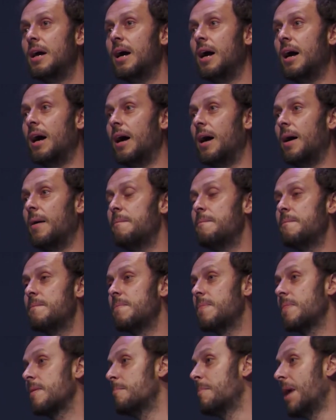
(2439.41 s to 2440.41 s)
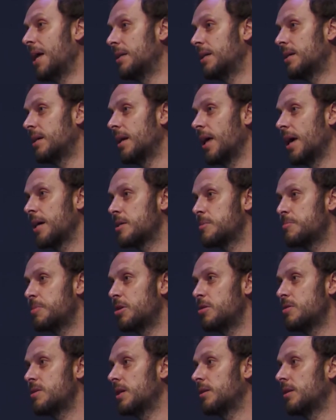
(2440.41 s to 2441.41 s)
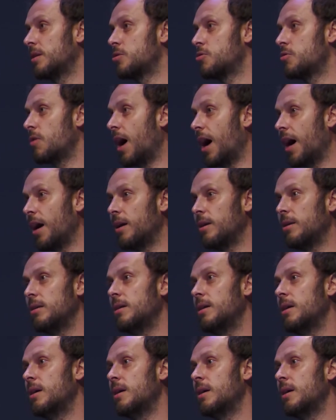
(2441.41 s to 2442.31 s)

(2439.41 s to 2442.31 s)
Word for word: Uh, medical experts at the trial